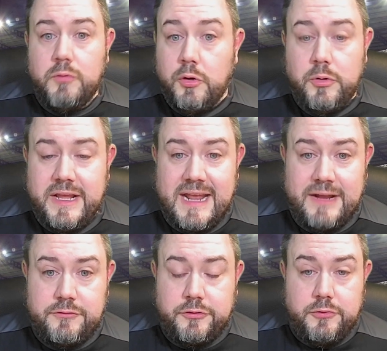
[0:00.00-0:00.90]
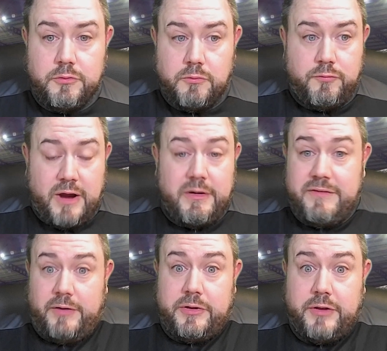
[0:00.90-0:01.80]
Rooney and Andrew, very,
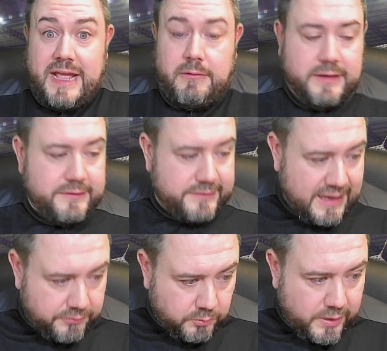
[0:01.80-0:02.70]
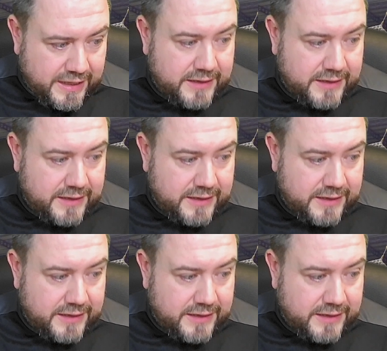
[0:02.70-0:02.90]
very good outlets down the wing.